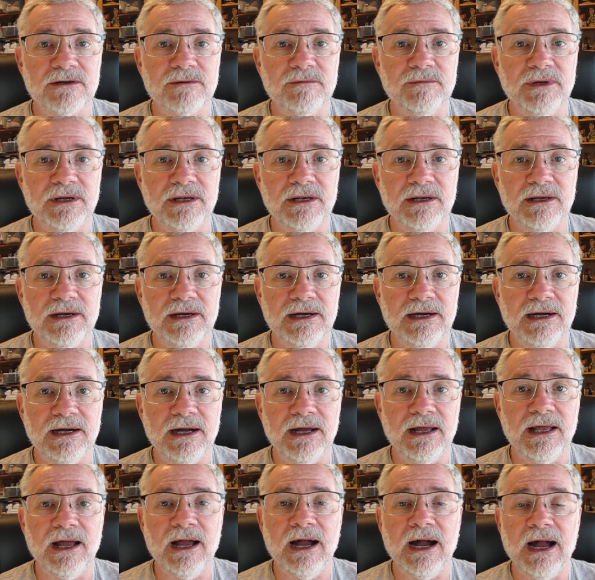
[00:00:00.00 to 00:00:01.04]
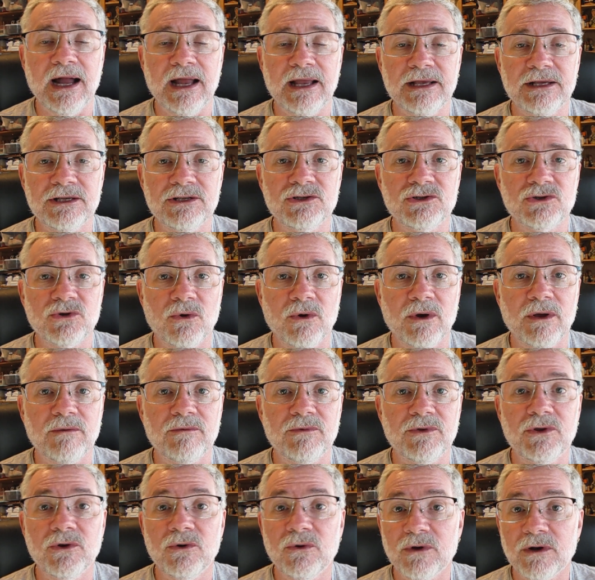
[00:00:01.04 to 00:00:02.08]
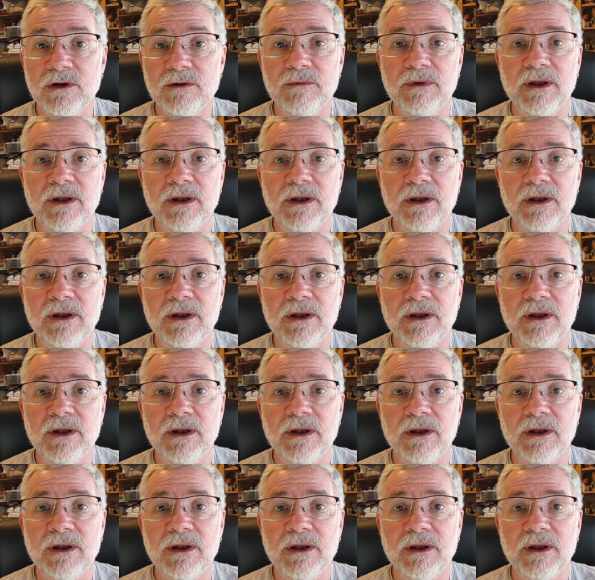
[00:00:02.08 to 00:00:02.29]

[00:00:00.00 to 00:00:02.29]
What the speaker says: But I enjoy doing them,